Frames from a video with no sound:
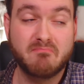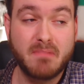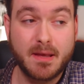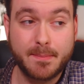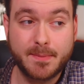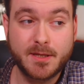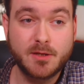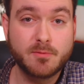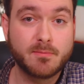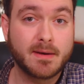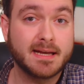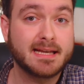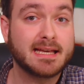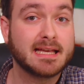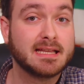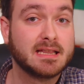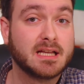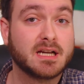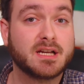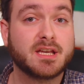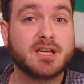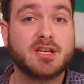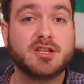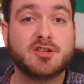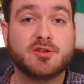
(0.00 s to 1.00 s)
Maybe you might get
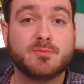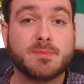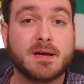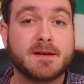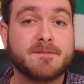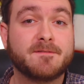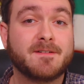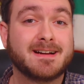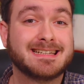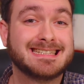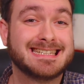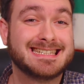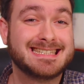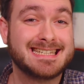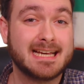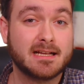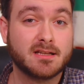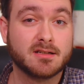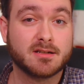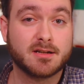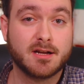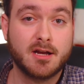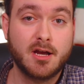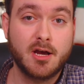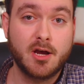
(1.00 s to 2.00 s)
lucky and you might find a
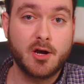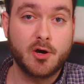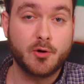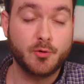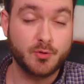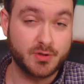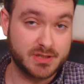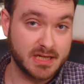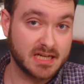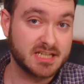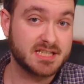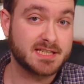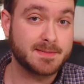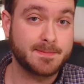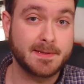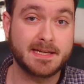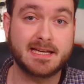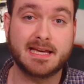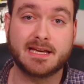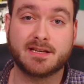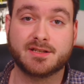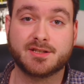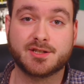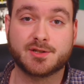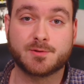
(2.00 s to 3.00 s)
teller who does speak
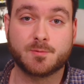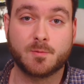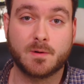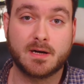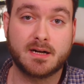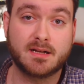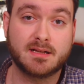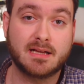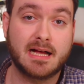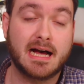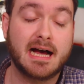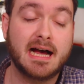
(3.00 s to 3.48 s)
English well.